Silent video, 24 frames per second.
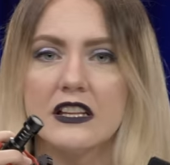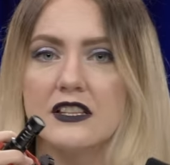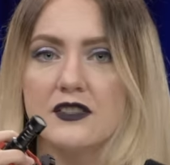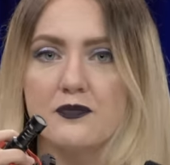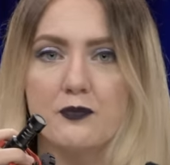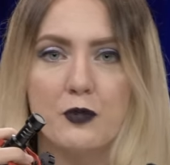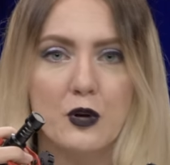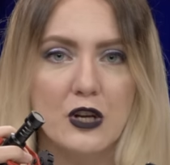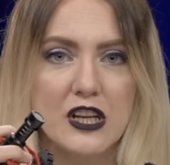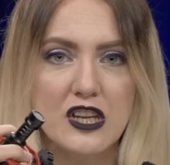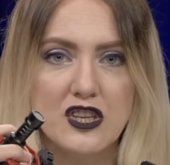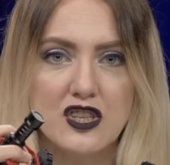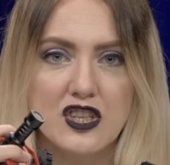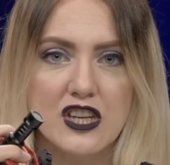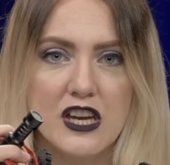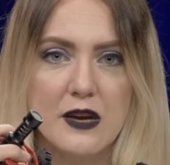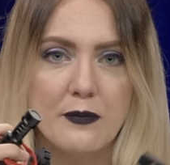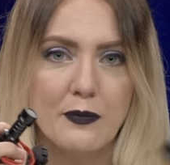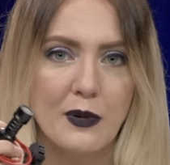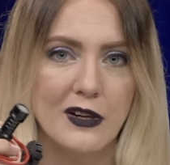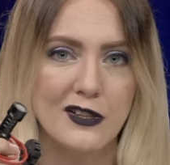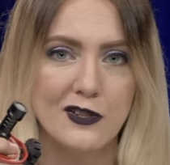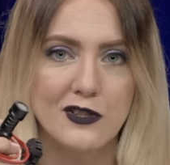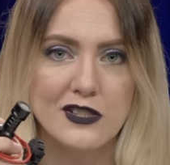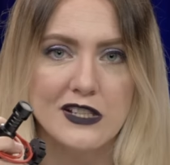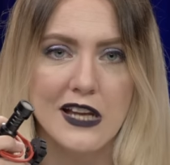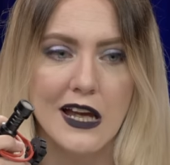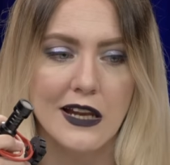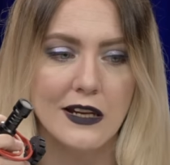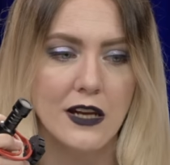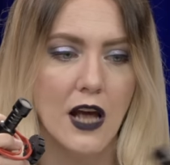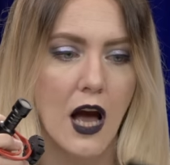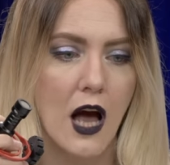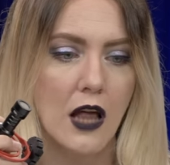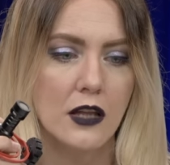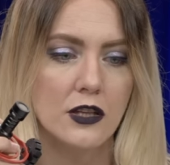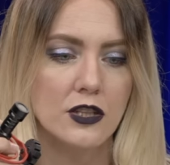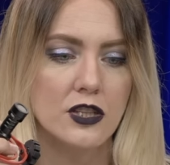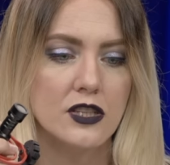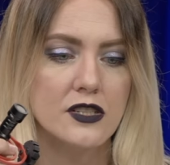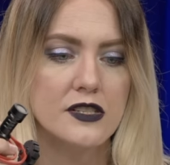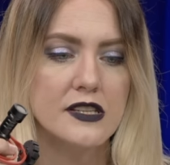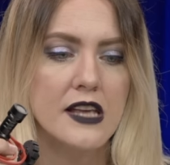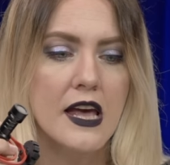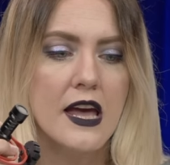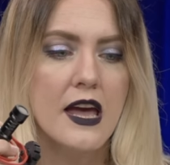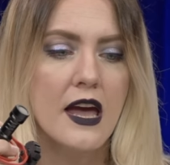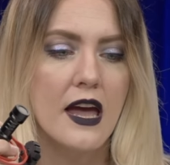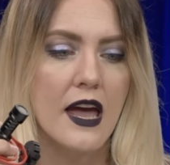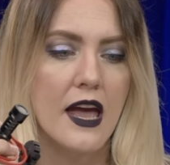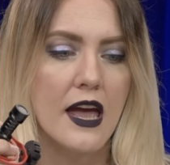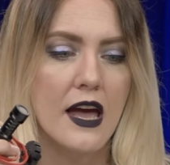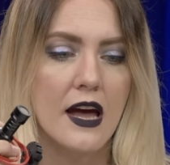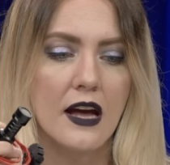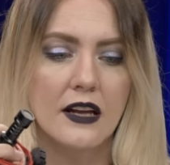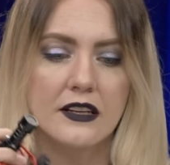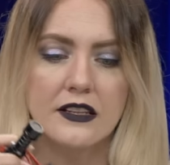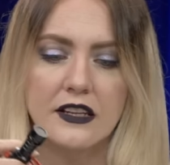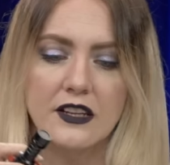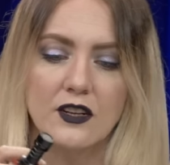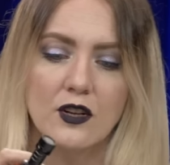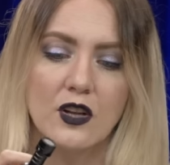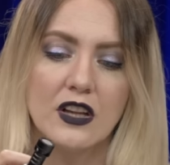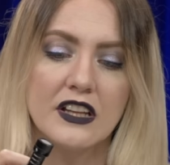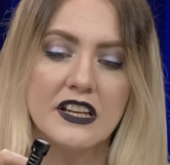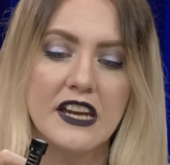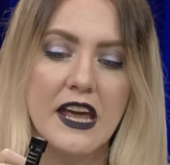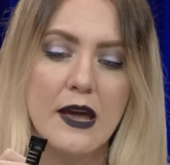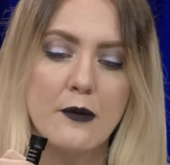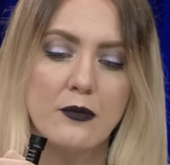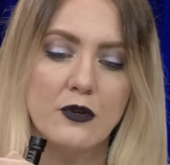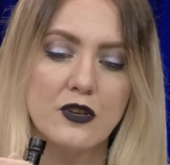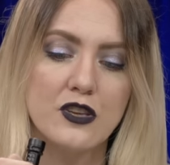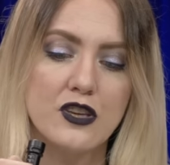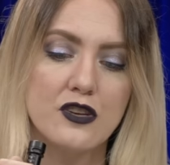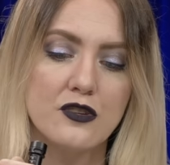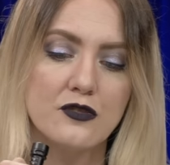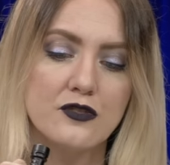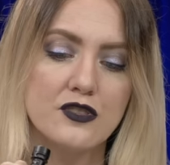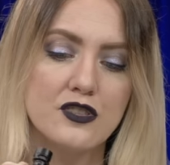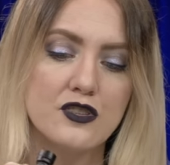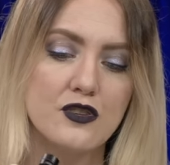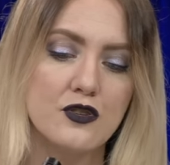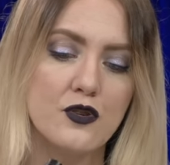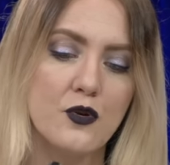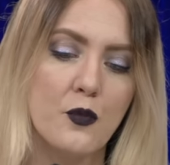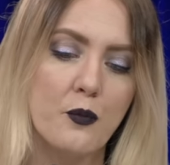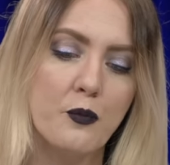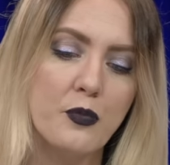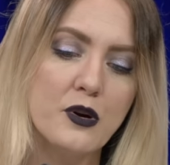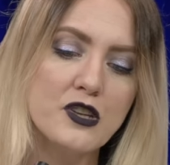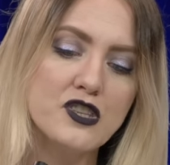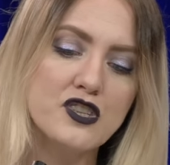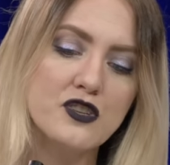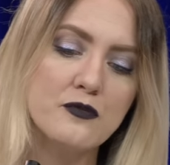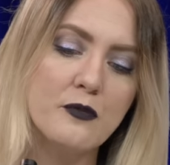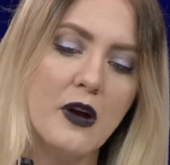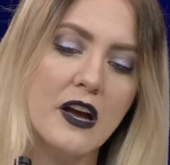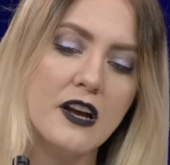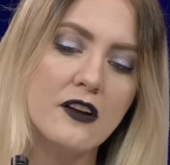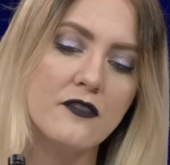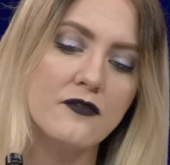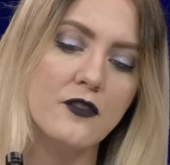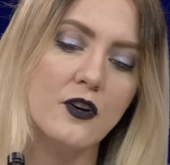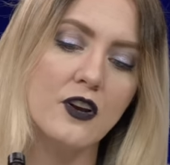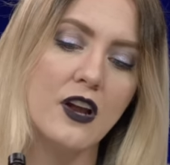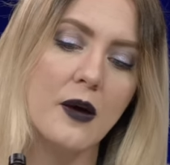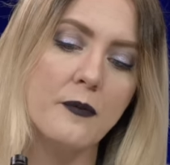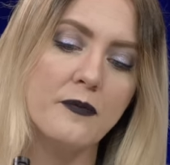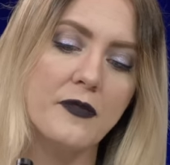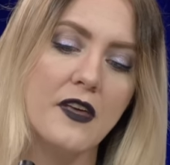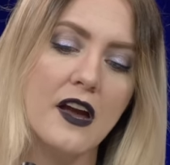It's pretty cheap, under ten dollars, and it'll enable you to put your microphone up